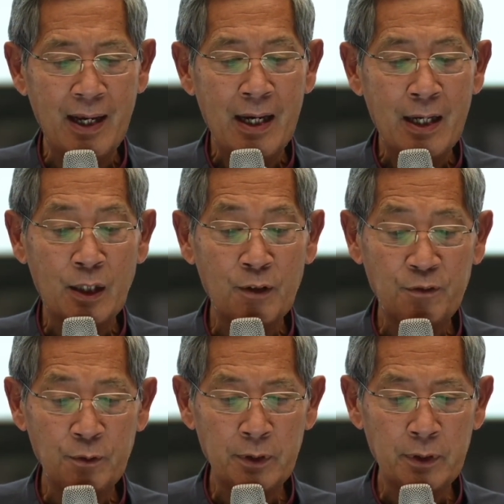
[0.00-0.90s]
This
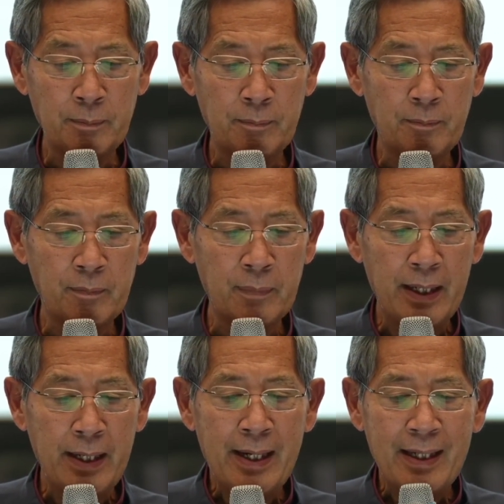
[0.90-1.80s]
ensured their
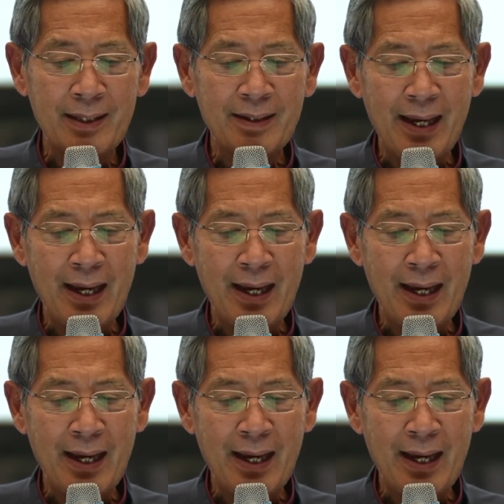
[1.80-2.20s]
successful